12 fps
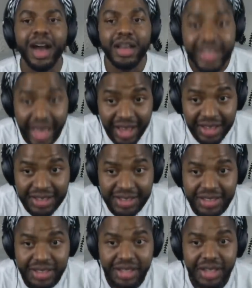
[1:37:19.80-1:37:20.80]

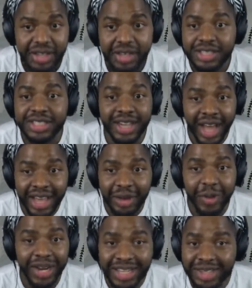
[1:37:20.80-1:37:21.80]
Yes. Denia,
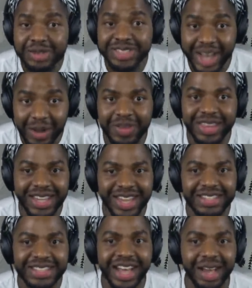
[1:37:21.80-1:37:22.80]
why didn't you tell me that
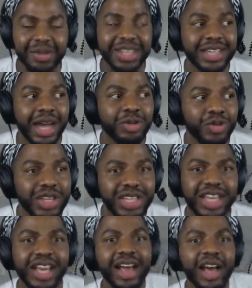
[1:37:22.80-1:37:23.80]
last time? Because
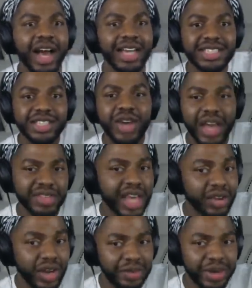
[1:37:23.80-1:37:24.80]
I still have
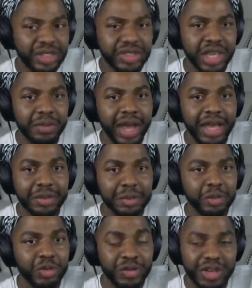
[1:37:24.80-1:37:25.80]
that cranberry juice in my
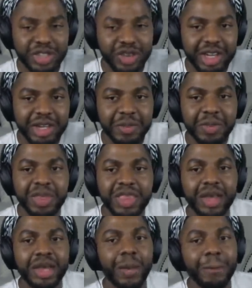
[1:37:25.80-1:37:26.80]
refrigerator
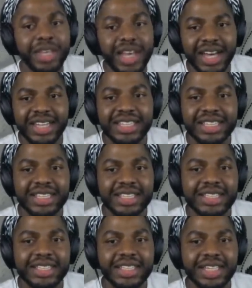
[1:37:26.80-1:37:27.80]

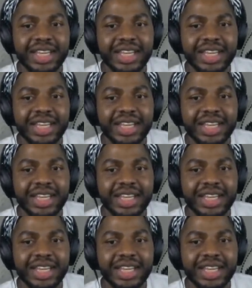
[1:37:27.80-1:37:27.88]
because